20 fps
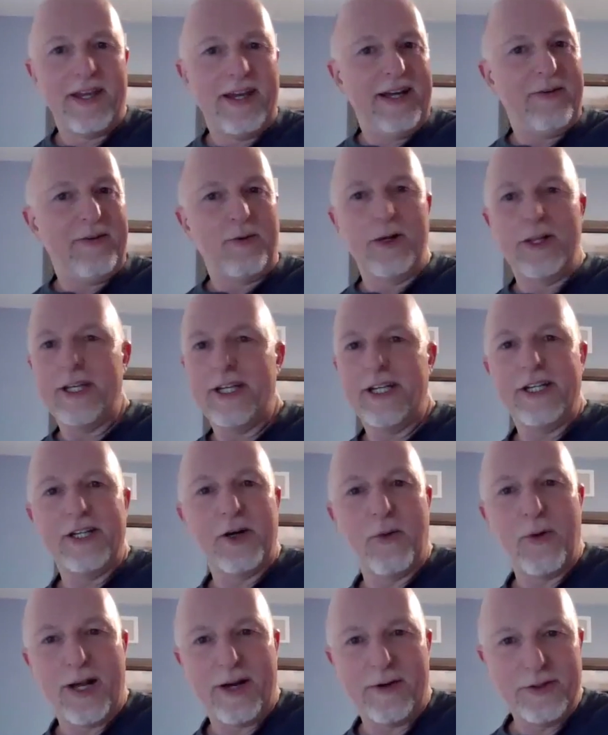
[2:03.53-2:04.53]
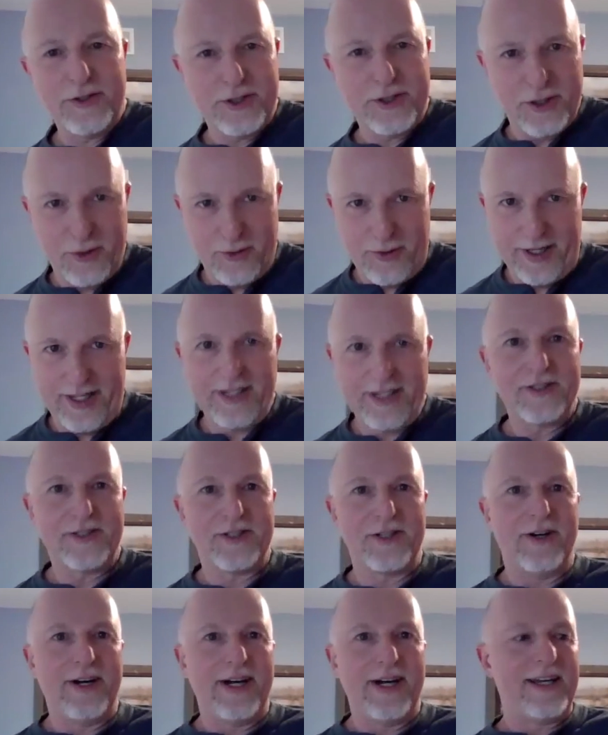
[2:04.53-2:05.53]
I really didn't know what I was doing,
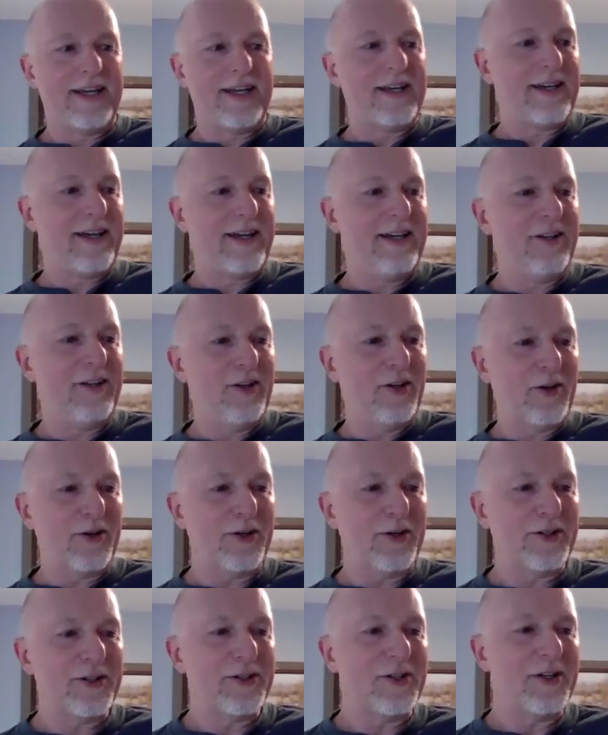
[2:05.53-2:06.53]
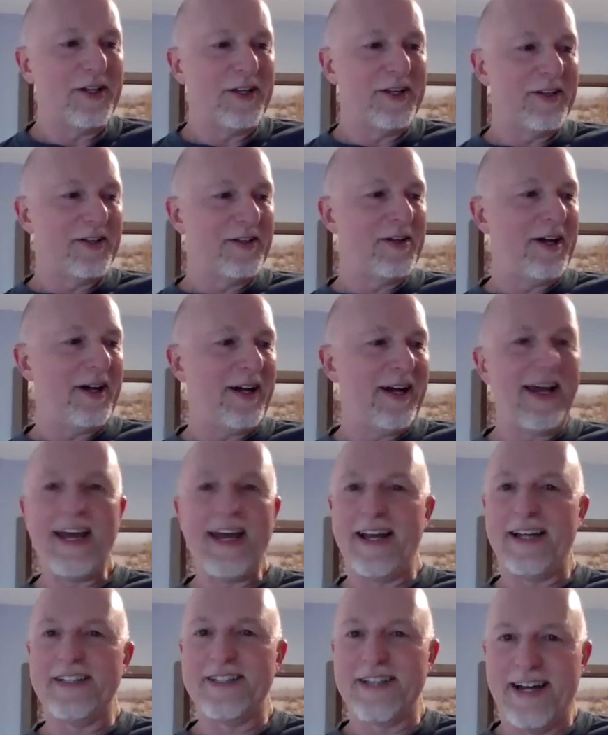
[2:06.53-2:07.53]
so I kind of learned
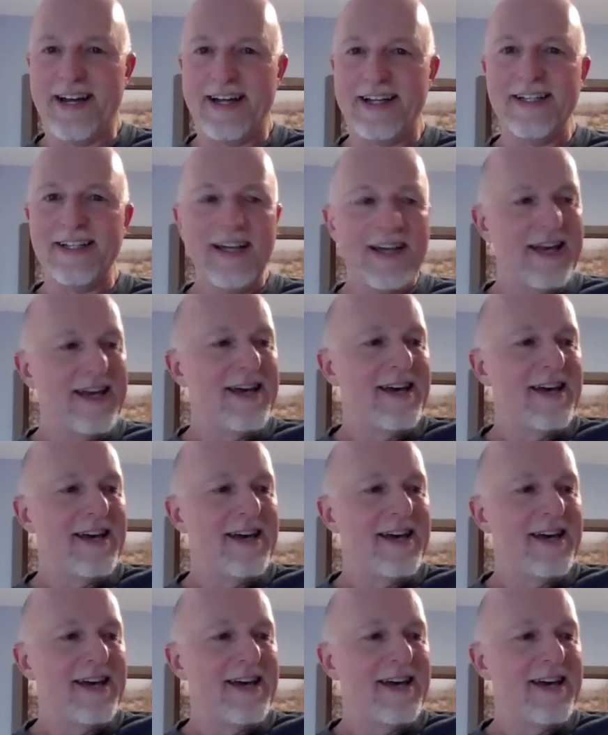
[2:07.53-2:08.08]
hands-on